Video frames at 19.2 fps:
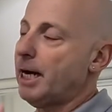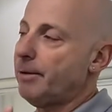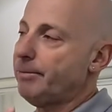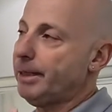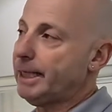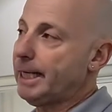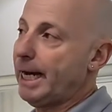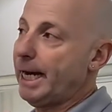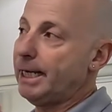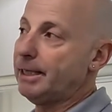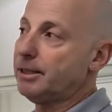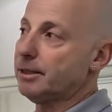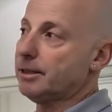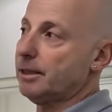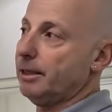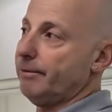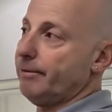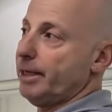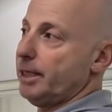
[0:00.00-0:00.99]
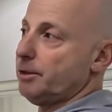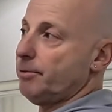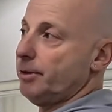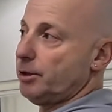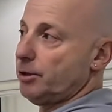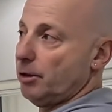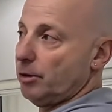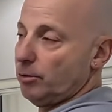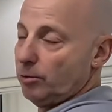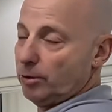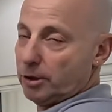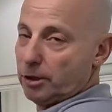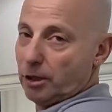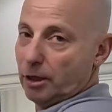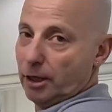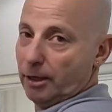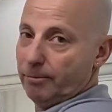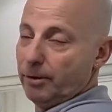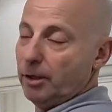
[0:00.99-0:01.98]
You can just leave that switch on all the
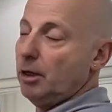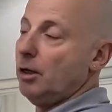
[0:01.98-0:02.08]
time,